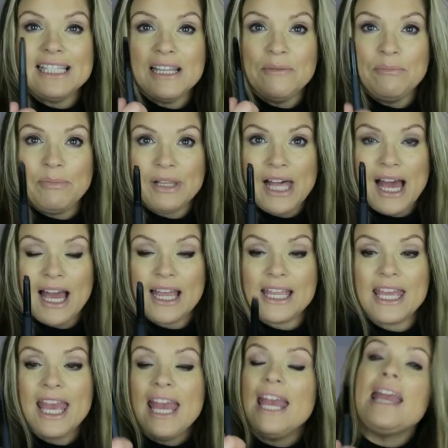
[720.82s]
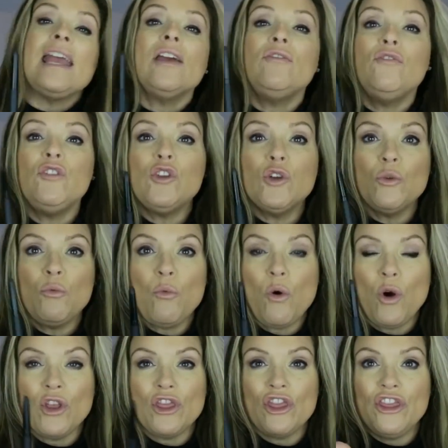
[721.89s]
is in black. If you
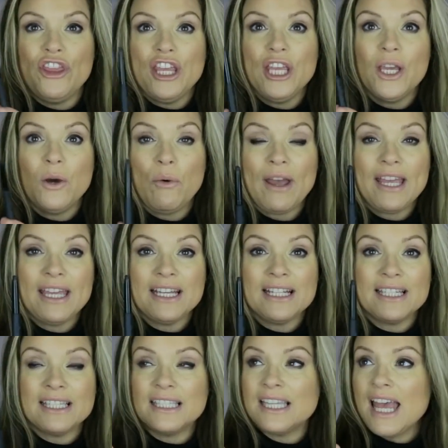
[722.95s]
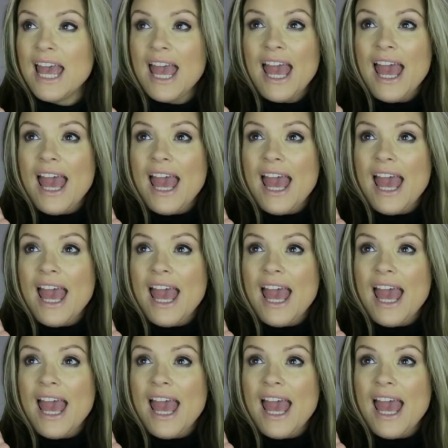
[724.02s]
want the quickest